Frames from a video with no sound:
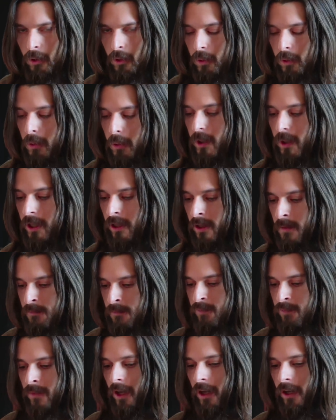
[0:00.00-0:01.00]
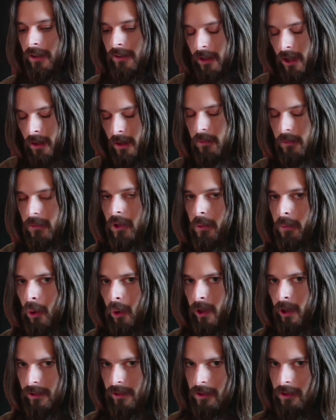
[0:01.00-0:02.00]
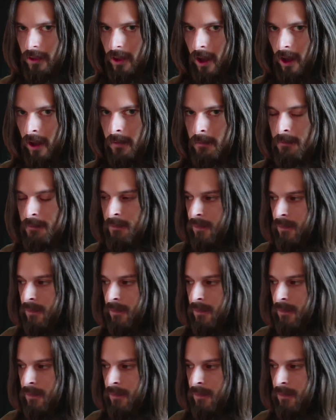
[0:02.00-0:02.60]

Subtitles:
when we attempt to point to that,